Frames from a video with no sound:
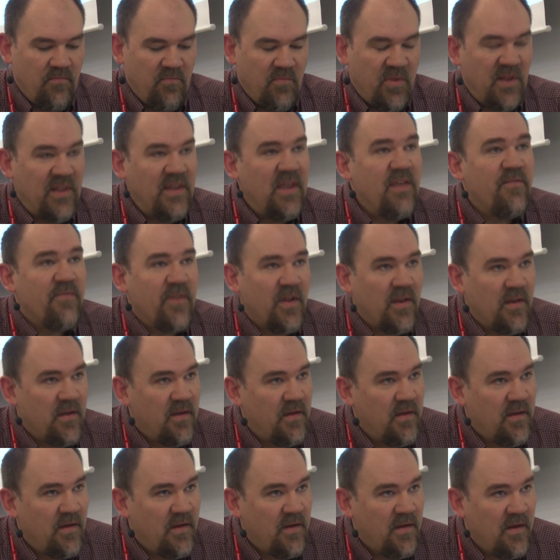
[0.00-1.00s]
believe in
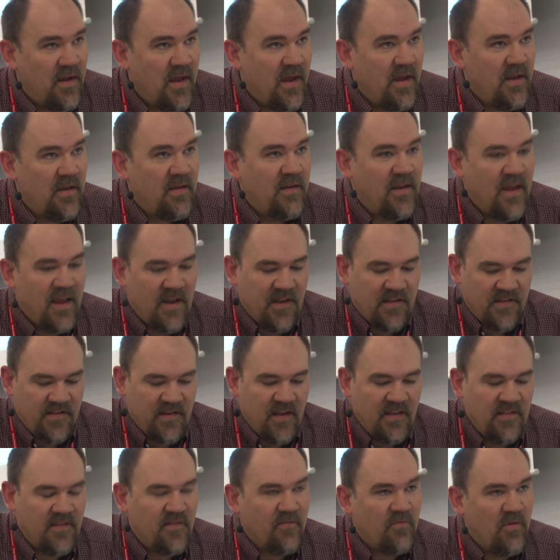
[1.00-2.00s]
and get a
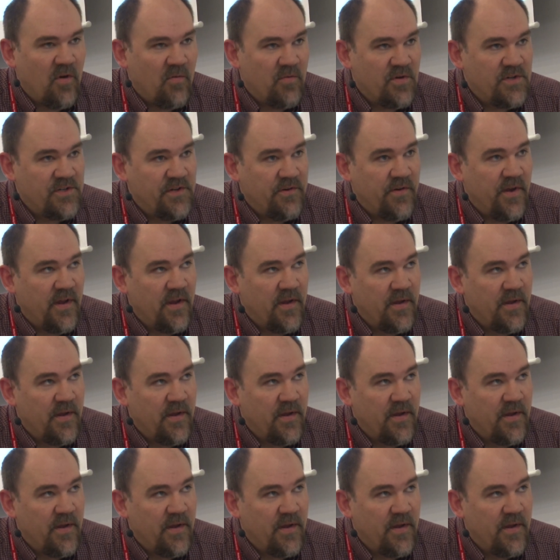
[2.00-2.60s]
sense of what we're doing.